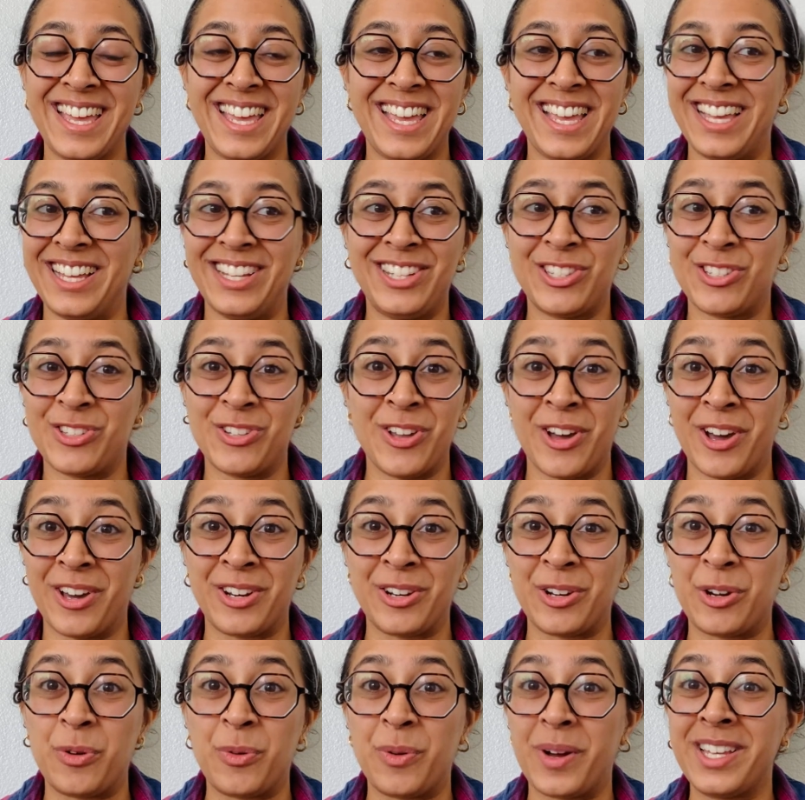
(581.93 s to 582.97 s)
It's not a
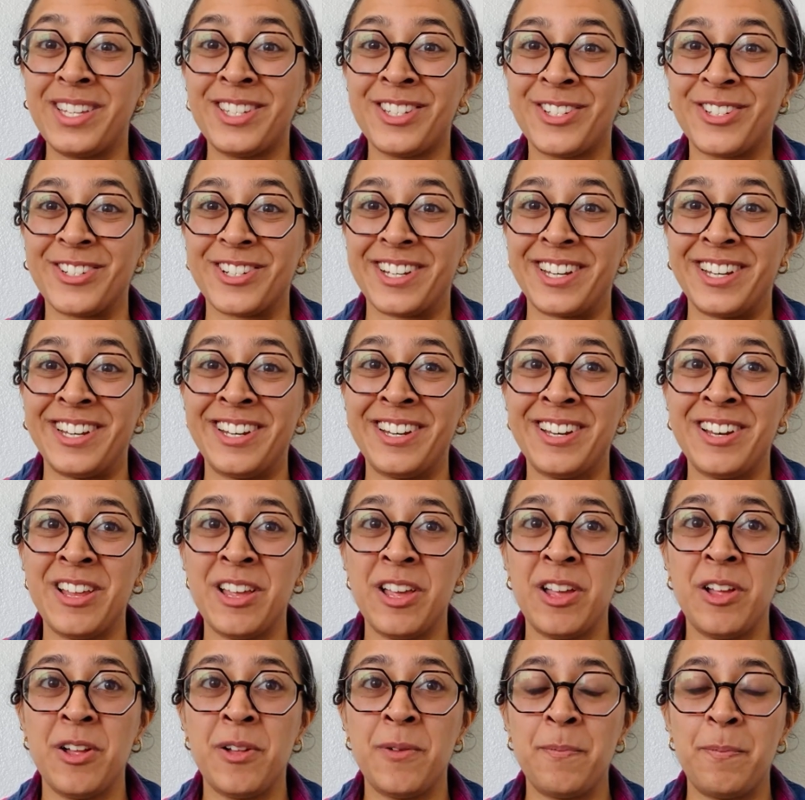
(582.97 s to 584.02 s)
question
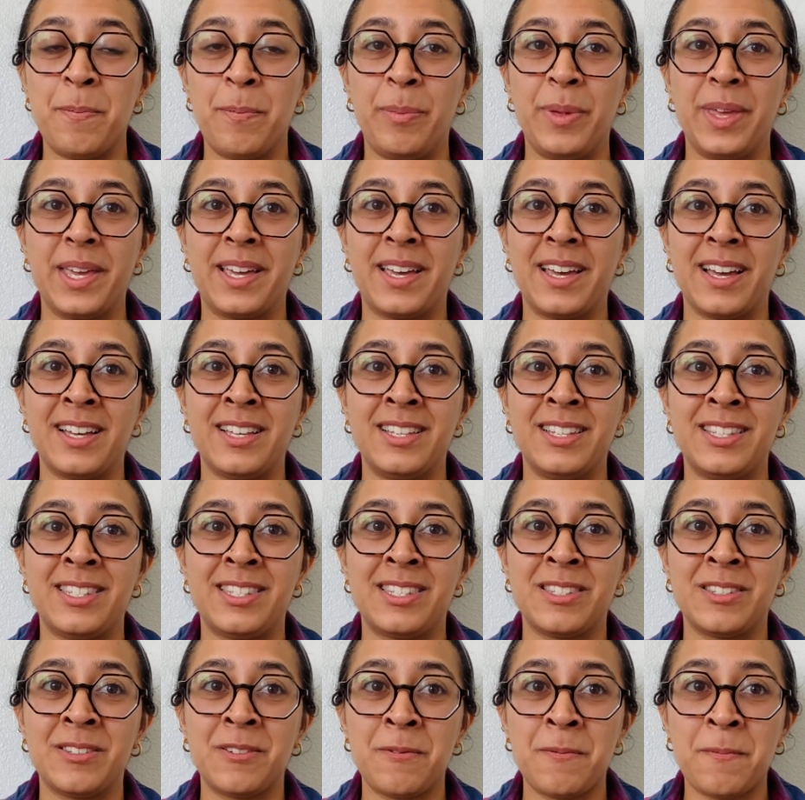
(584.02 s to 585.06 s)

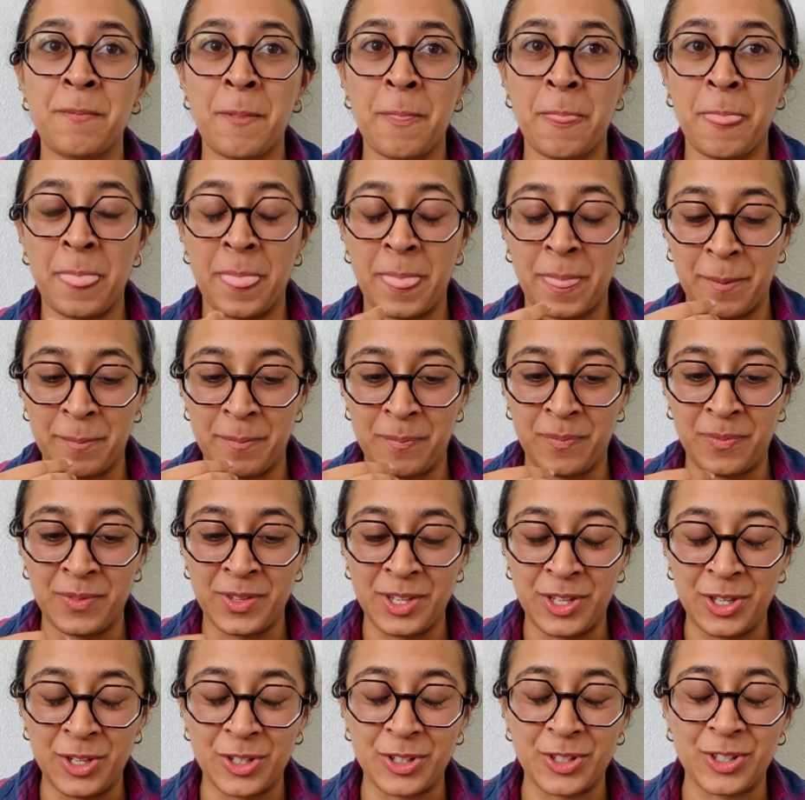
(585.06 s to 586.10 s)
because
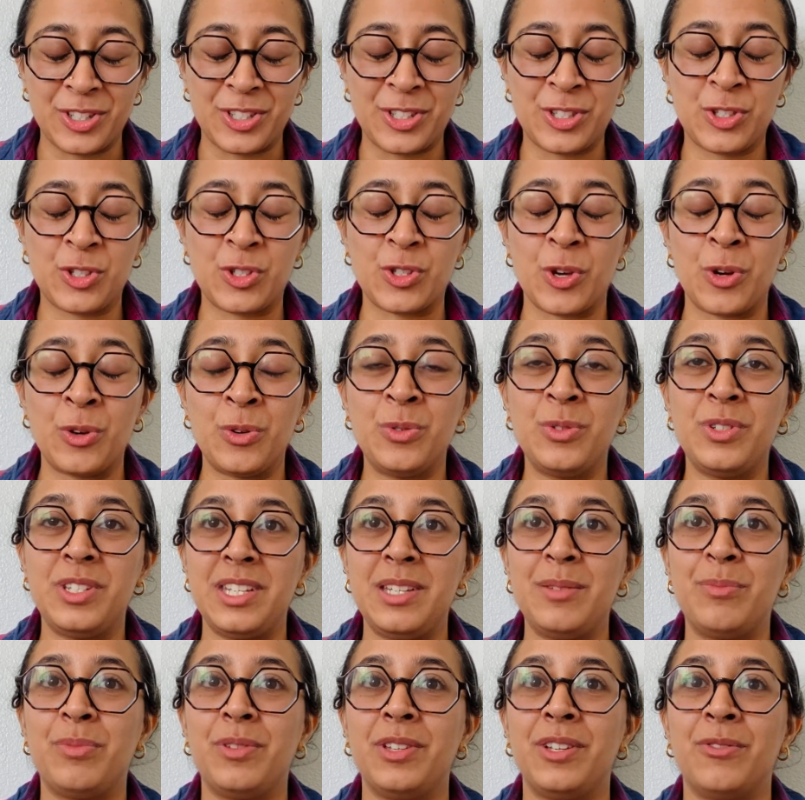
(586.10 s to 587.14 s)
you're so
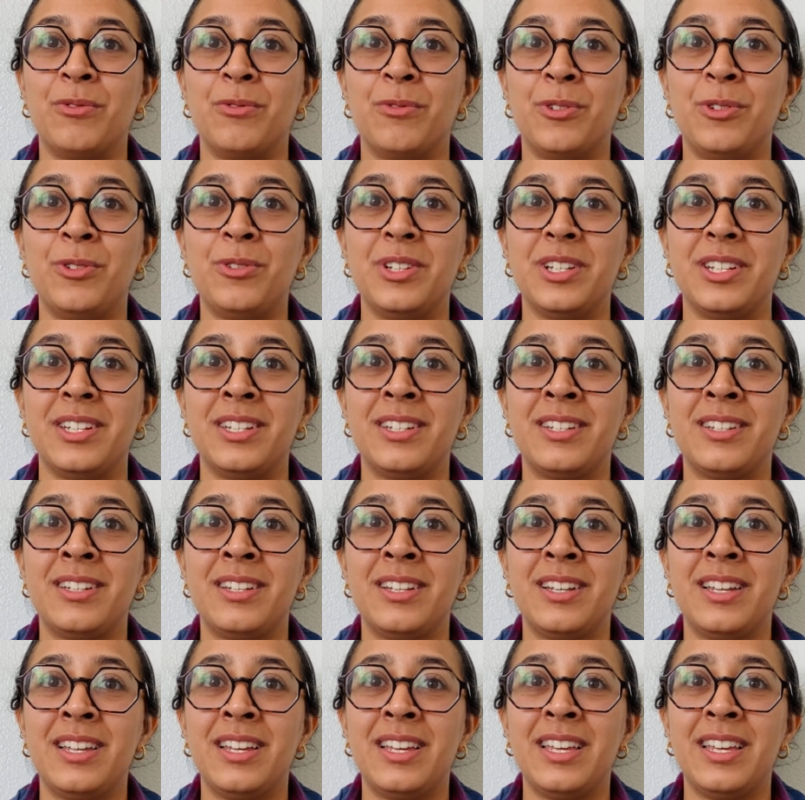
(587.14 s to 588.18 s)
deeply rooted
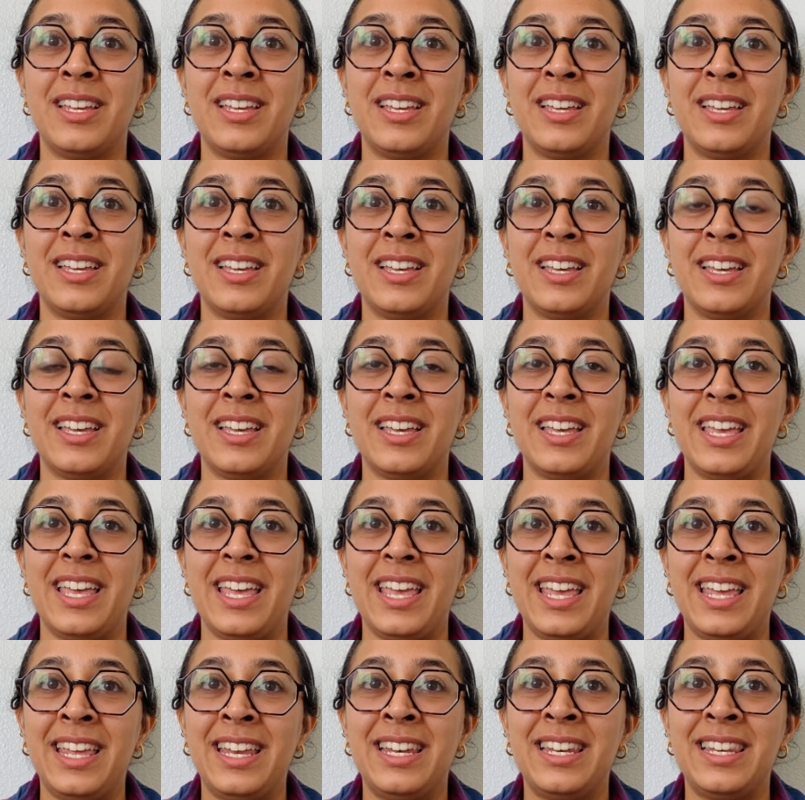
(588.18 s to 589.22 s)

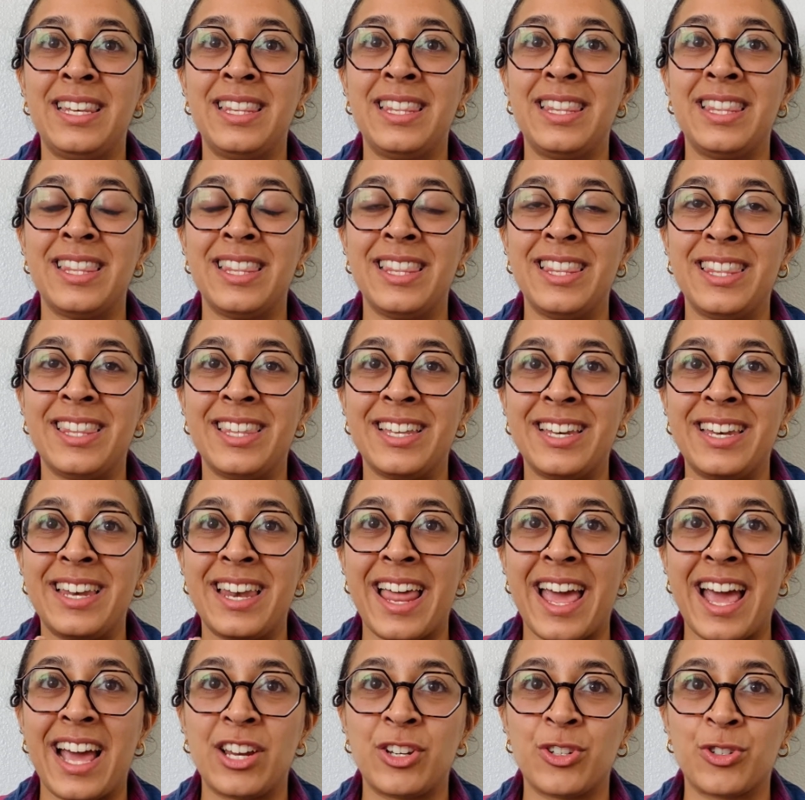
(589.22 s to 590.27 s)
in the
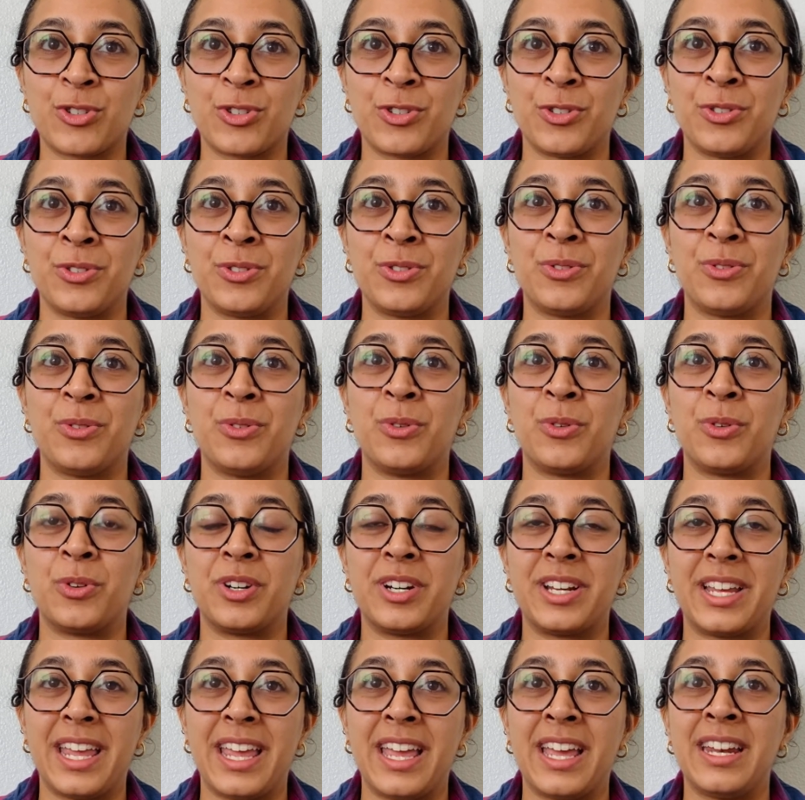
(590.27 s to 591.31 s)
natural,
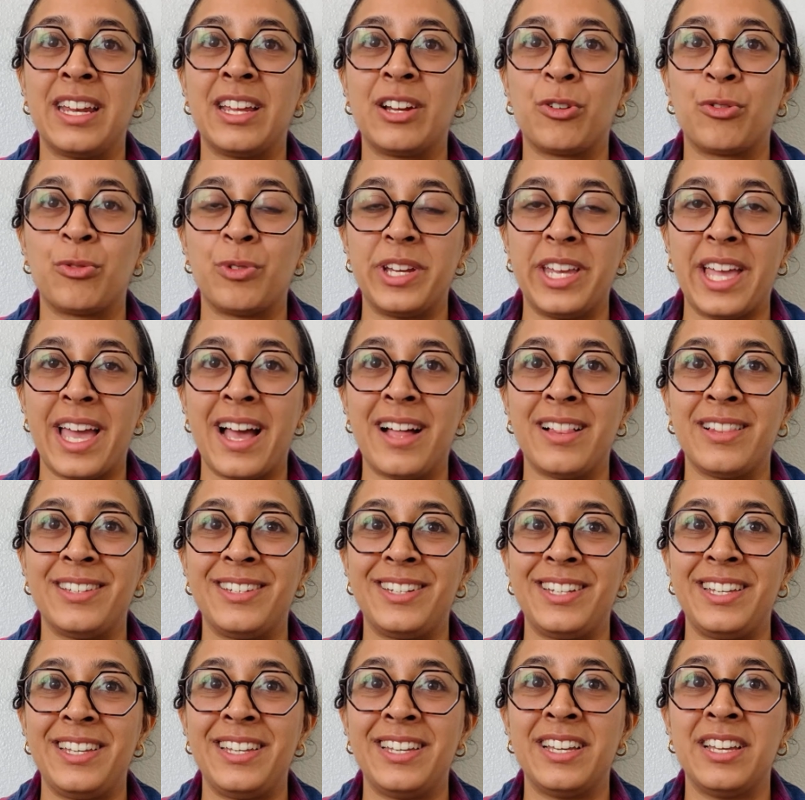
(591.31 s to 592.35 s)
organic
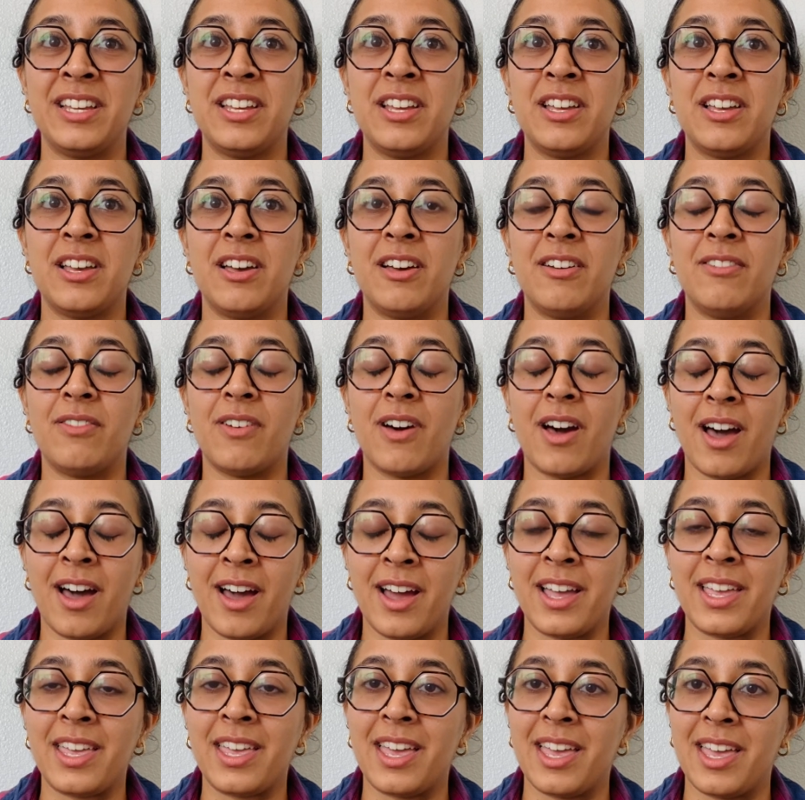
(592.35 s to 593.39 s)
reality of,
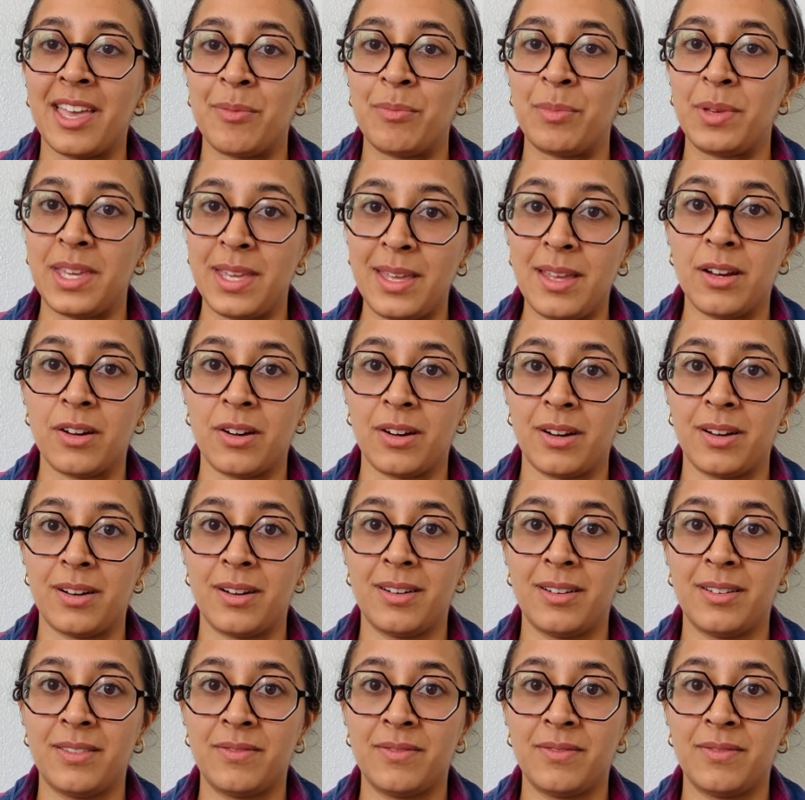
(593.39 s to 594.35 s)
I am here.